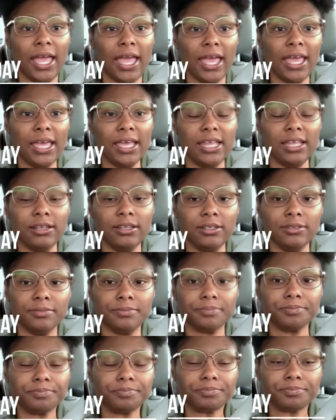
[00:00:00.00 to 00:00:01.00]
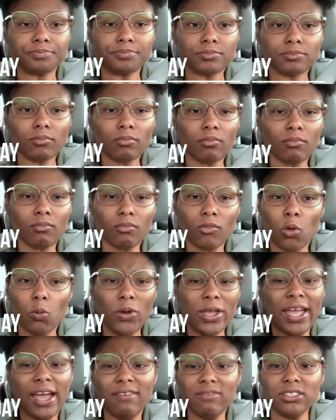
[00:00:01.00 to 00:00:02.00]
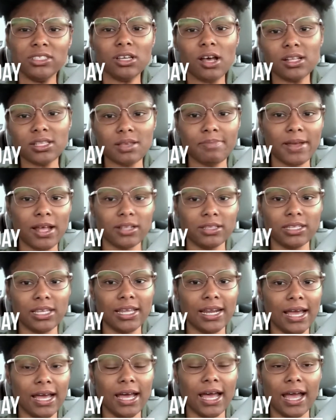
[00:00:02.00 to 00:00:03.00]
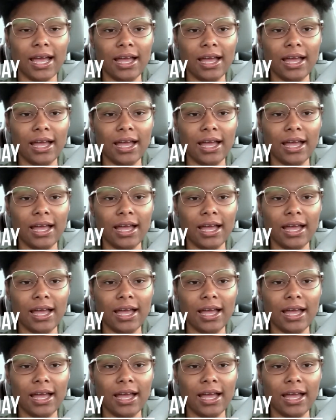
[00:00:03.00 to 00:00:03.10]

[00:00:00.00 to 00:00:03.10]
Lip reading: and we haven't talked about that.